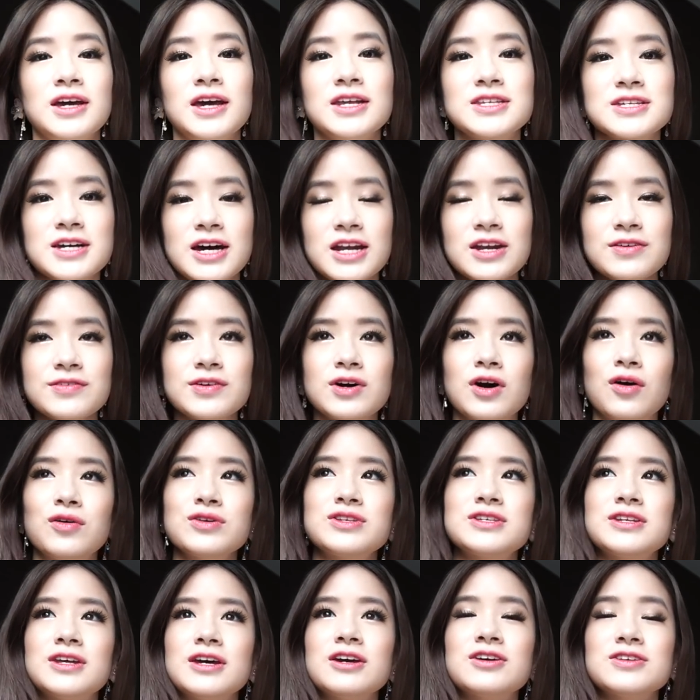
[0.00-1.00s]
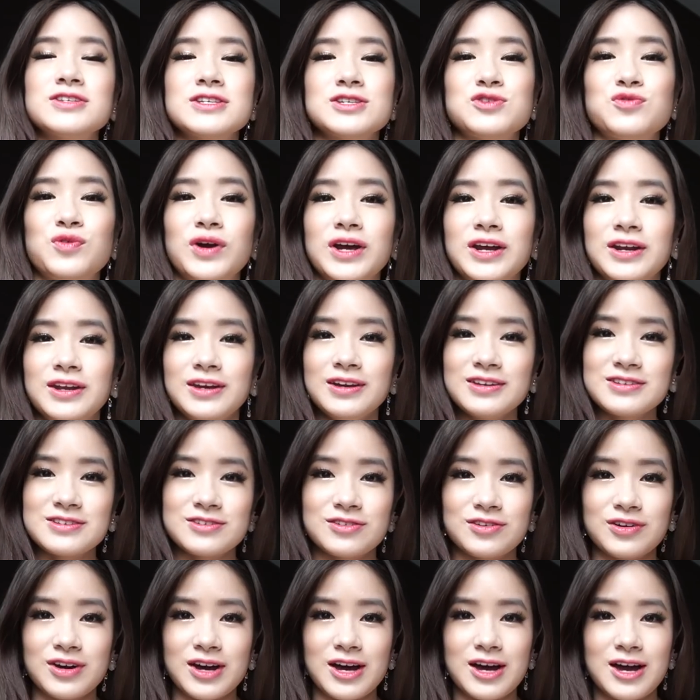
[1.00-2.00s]
it's kind of cold today because it's raining,
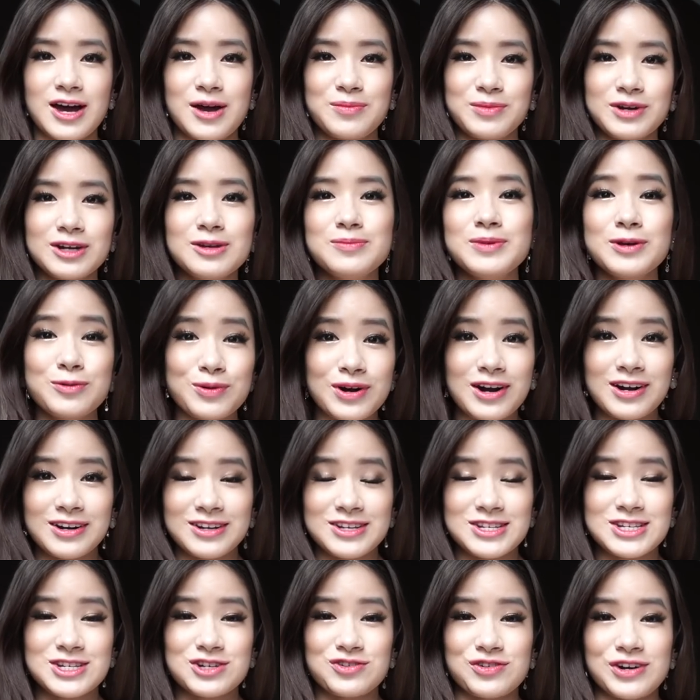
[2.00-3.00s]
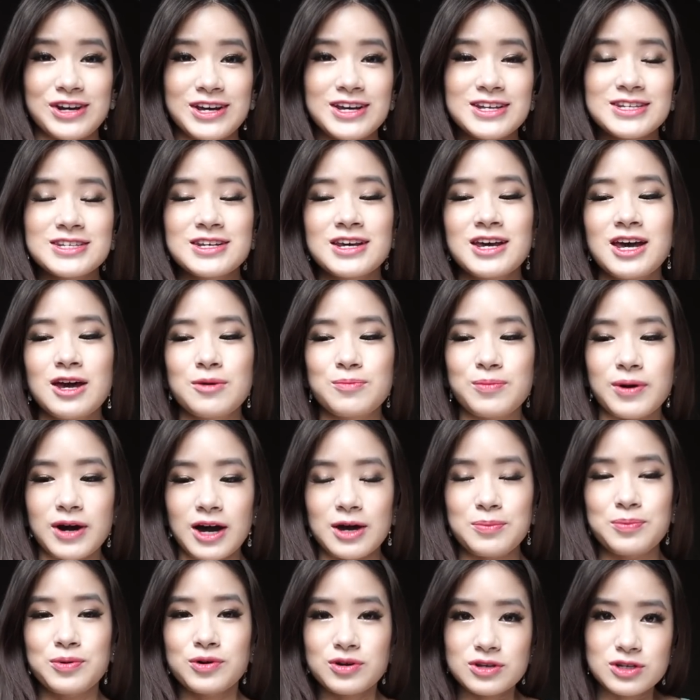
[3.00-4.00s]
so I'm going to be wearing this dress,
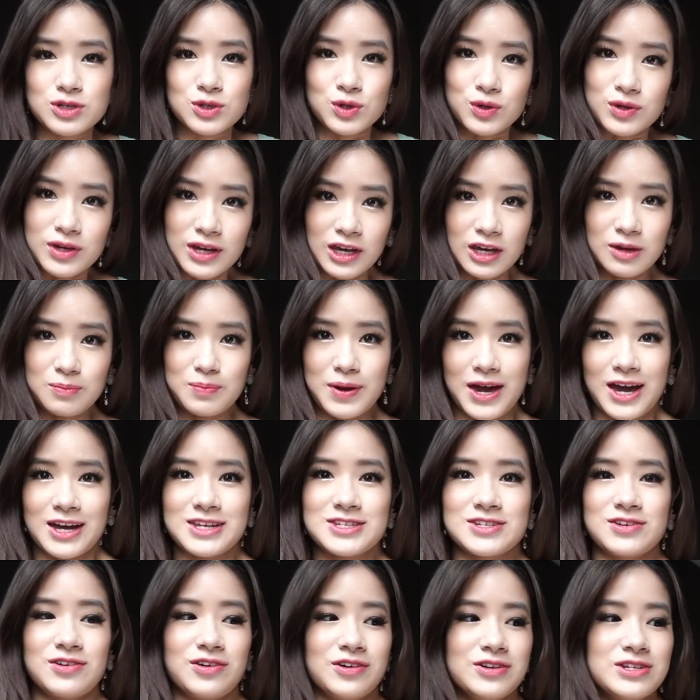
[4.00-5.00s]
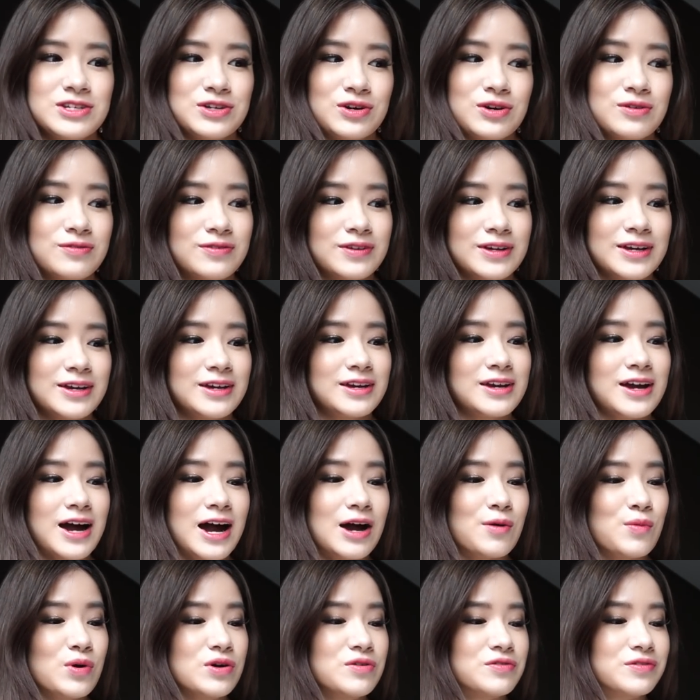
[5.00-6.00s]
but I put two heat packs on, so hopefully
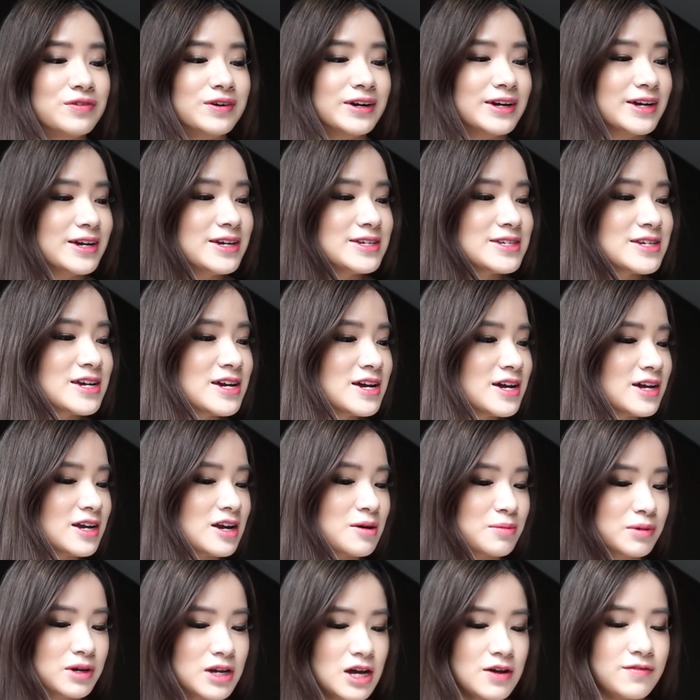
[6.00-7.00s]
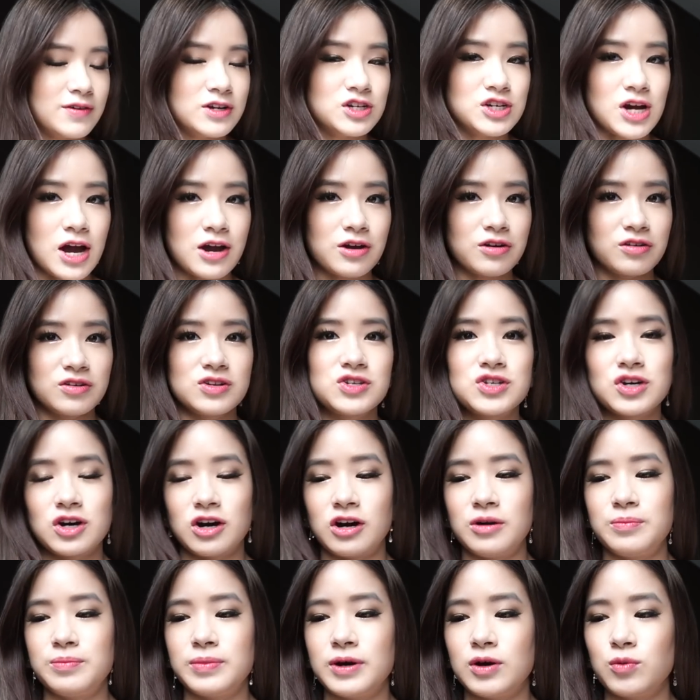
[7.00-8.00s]
I won't freeze. And I'm going to have a jacket on
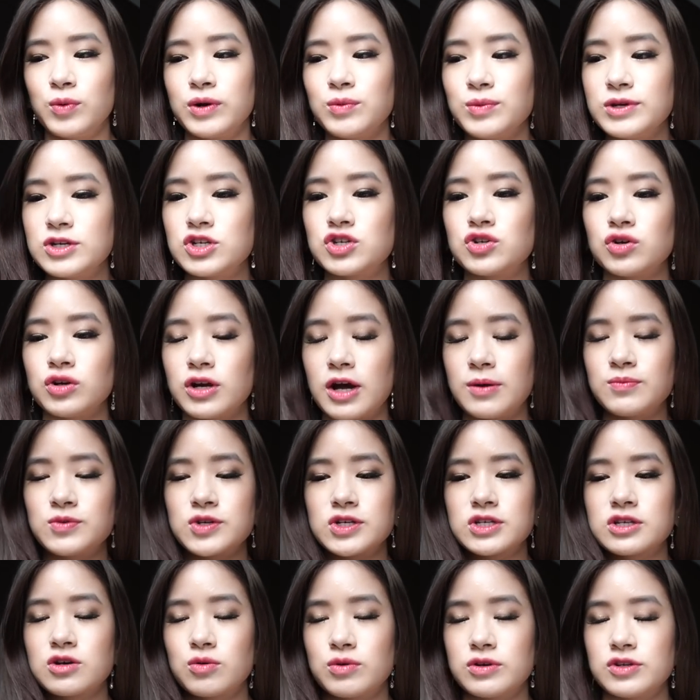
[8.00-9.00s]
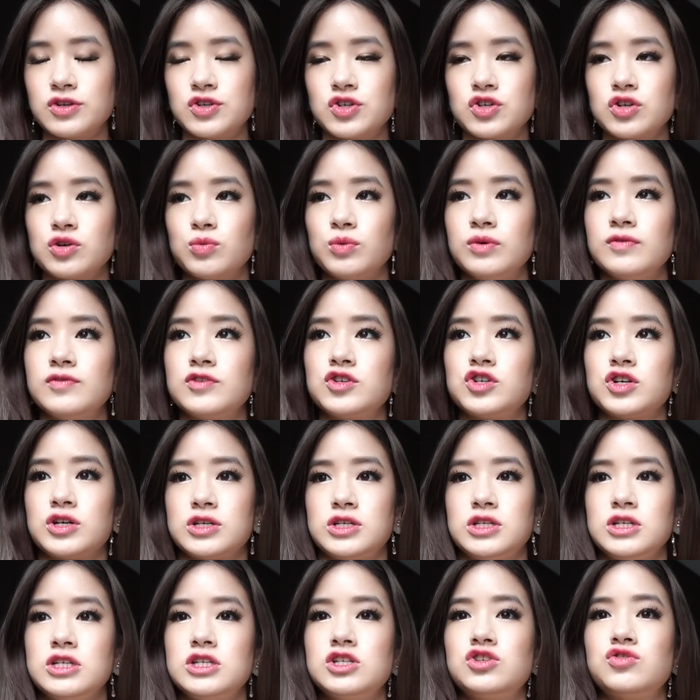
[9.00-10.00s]
top, but when we shoot, I'm just going to shoot with
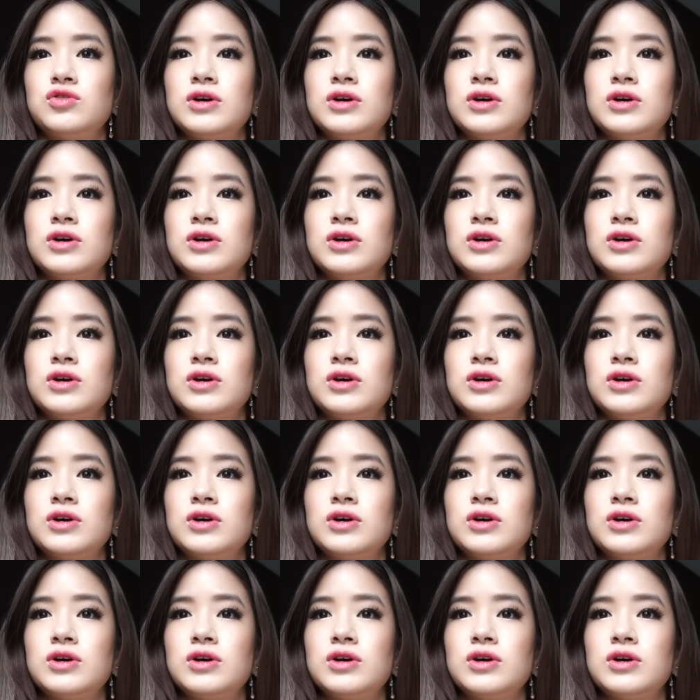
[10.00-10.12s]
just this